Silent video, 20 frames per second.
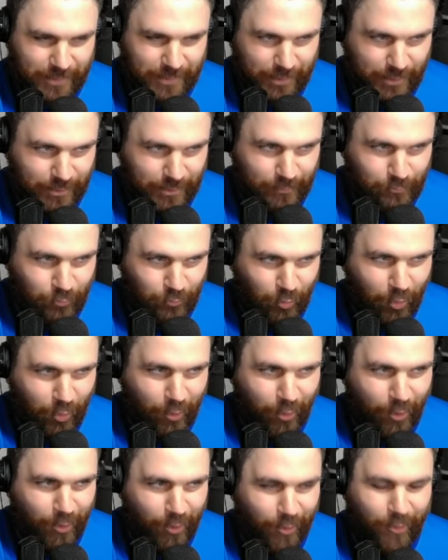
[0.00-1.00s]
Keep
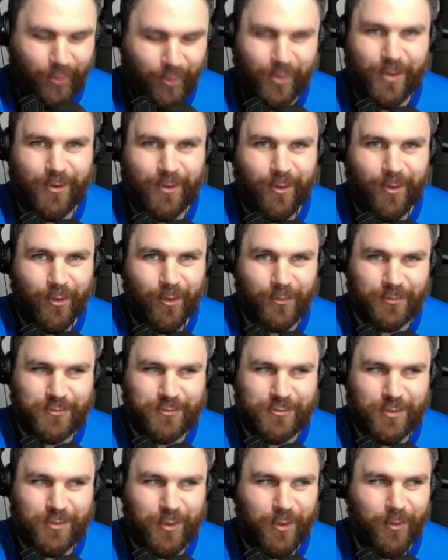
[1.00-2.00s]
right on
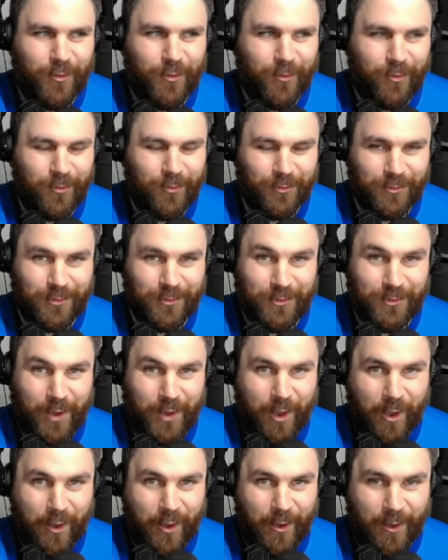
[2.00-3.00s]
till the
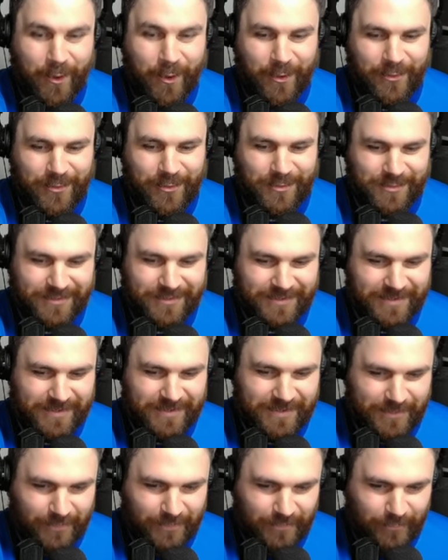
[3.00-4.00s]
end
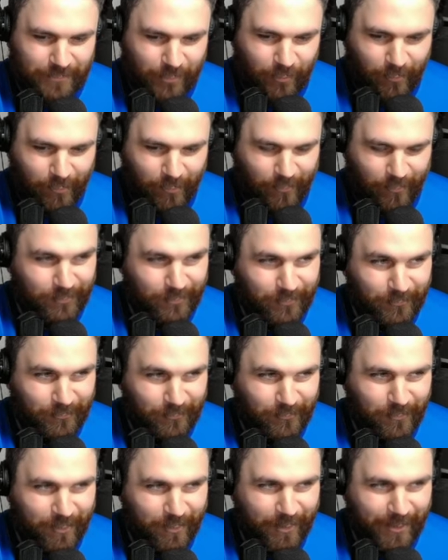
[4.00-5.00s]
of
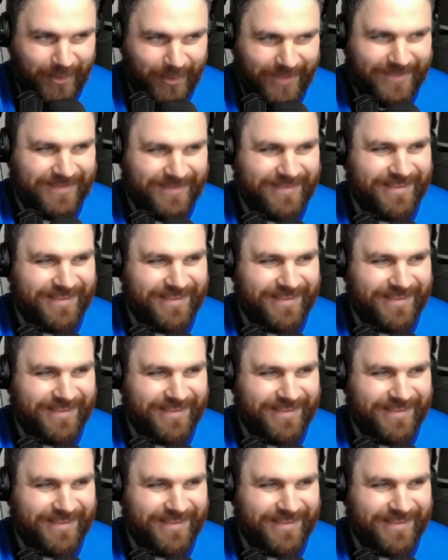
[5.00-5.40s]
the world.